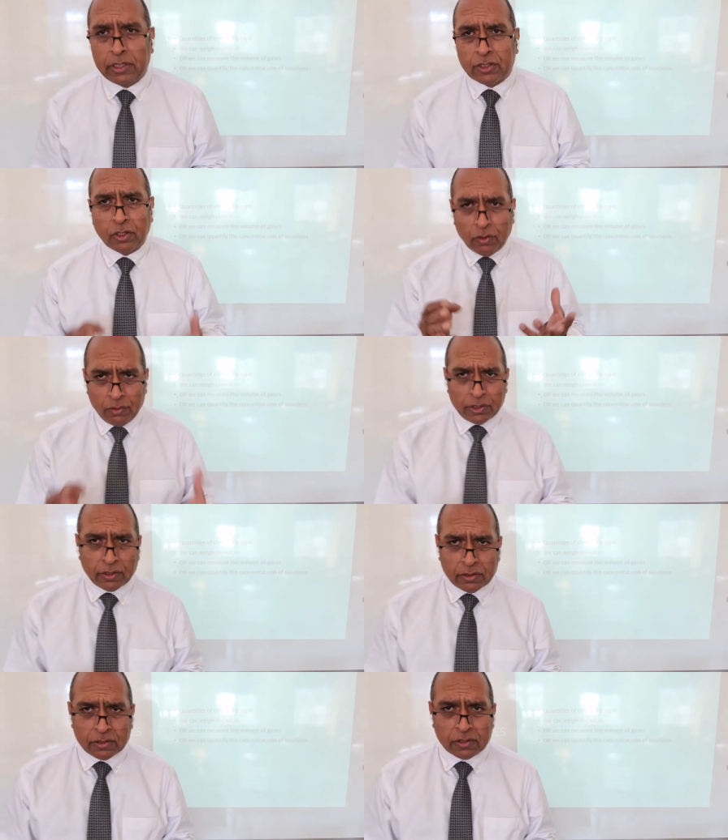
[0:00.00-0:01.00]

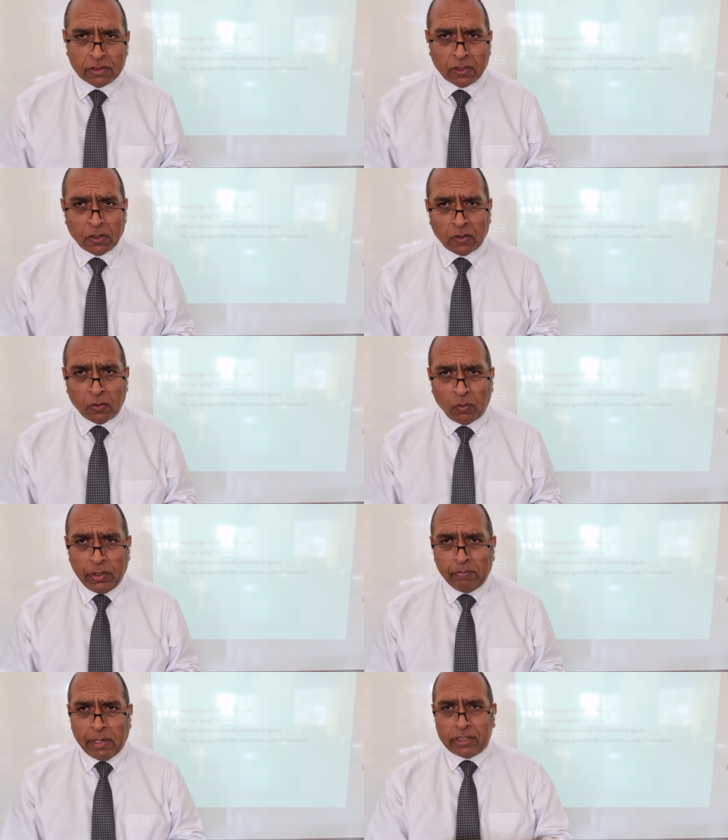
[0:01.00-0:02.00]
solutions, we
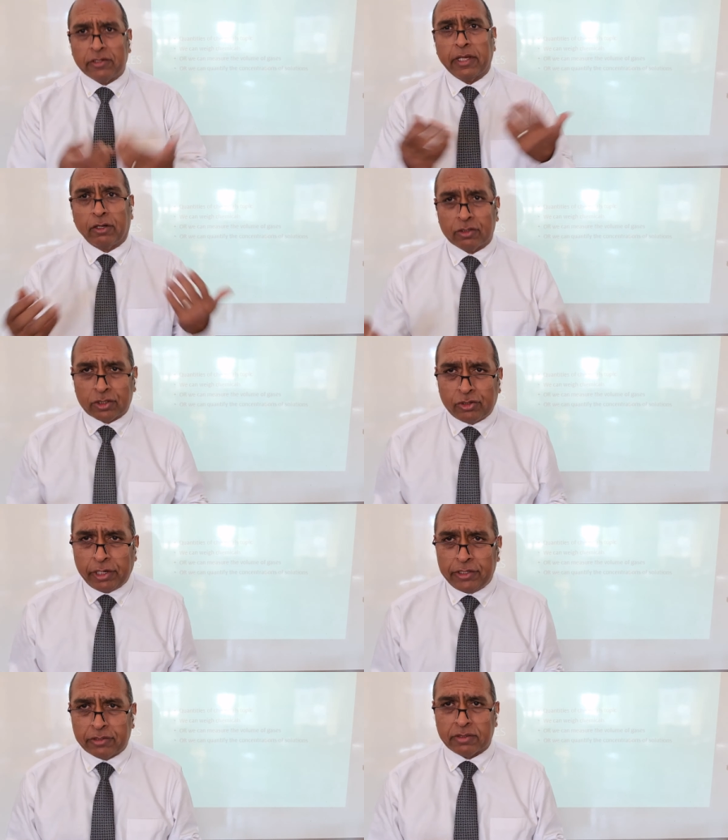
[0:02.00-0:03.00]
measure their
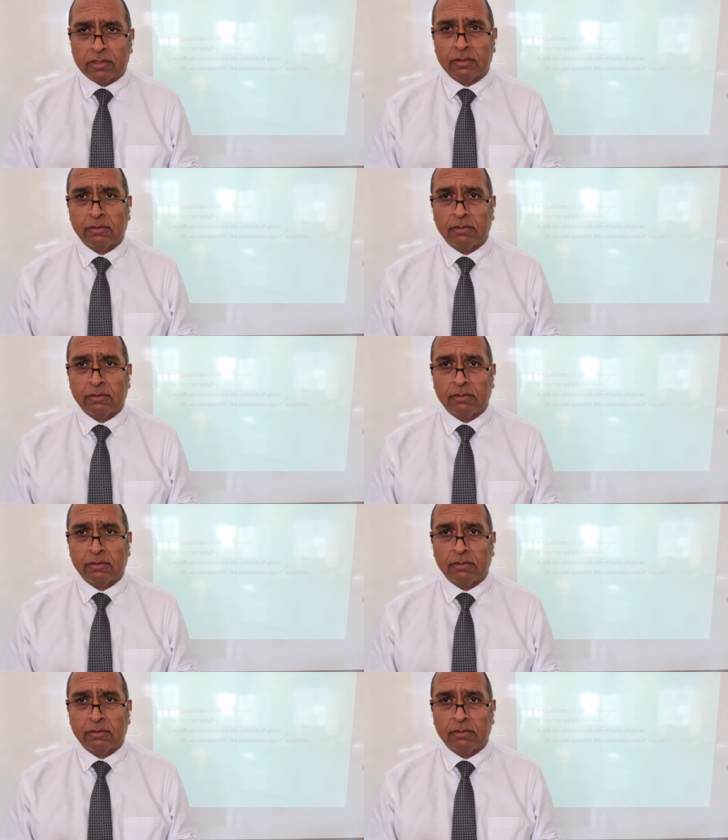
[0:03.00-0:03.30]
concentrations.